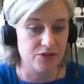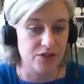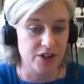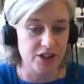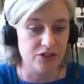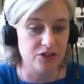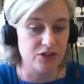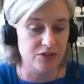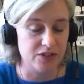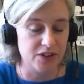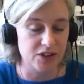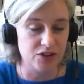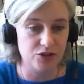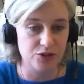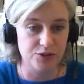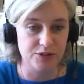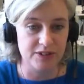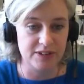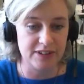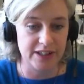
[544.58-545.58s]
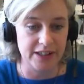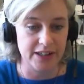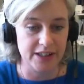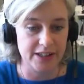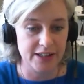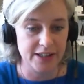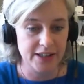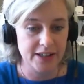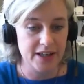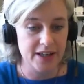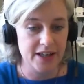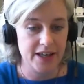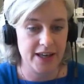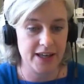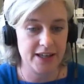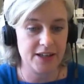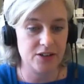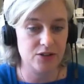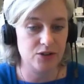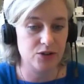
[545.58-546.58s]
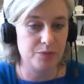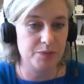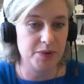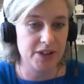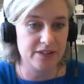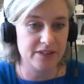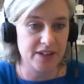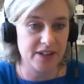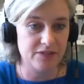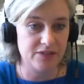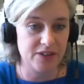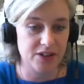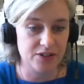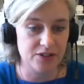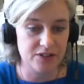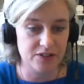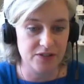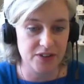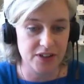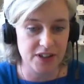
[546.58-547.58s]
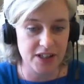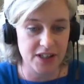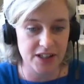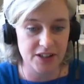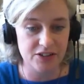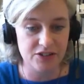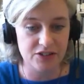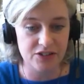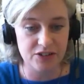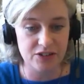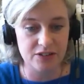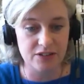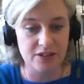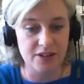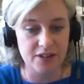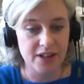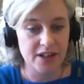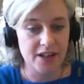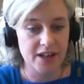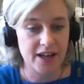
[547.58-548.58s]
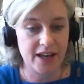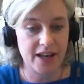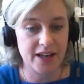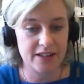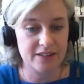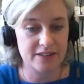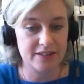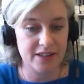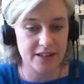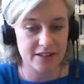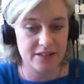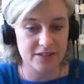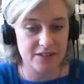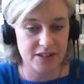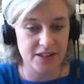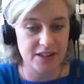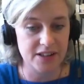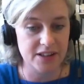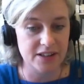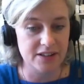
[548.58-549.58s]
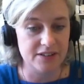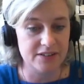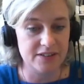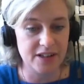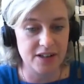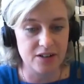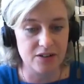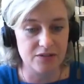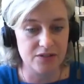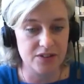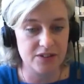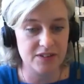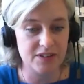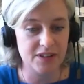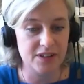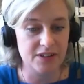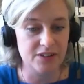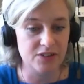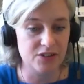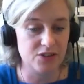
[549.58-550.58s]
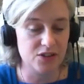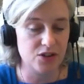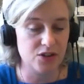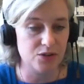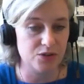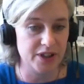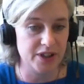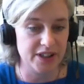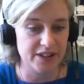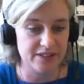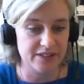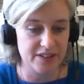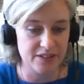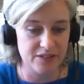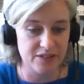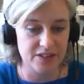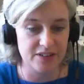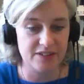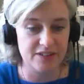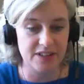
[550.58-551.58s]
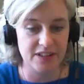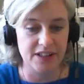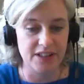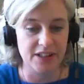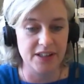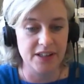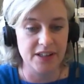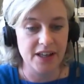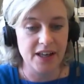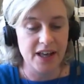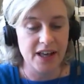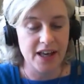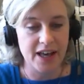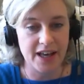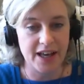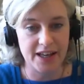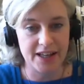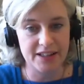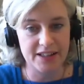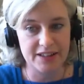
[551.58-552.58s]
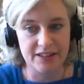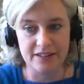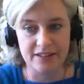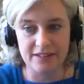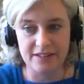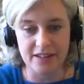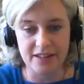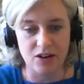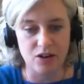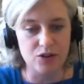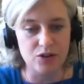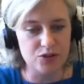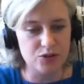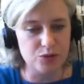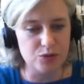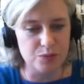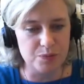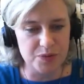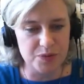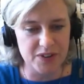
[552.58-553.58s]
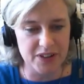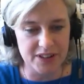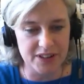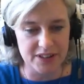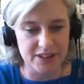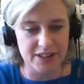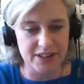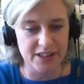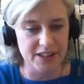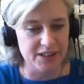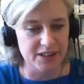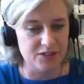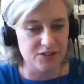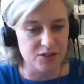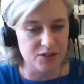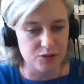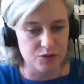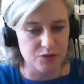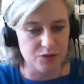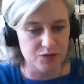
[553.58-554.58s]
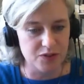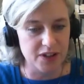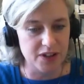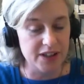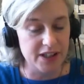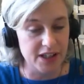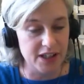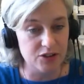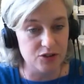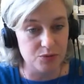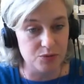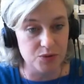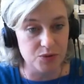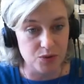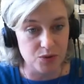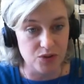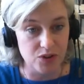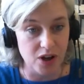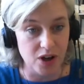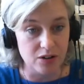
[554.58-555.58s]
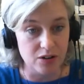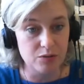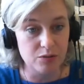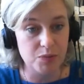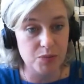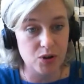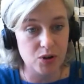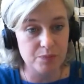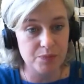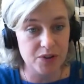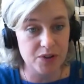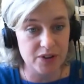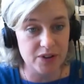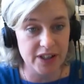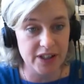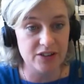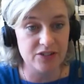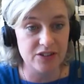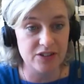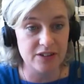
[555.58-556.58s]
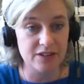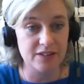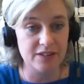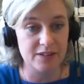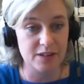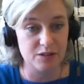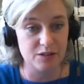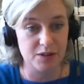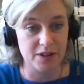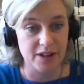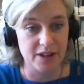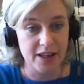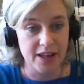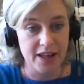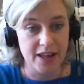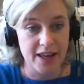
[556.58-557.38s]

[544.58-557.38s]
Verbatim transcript: a range of issues like economic diversification, access to key services, connectivity, and also particularly sort of engagement with young populations and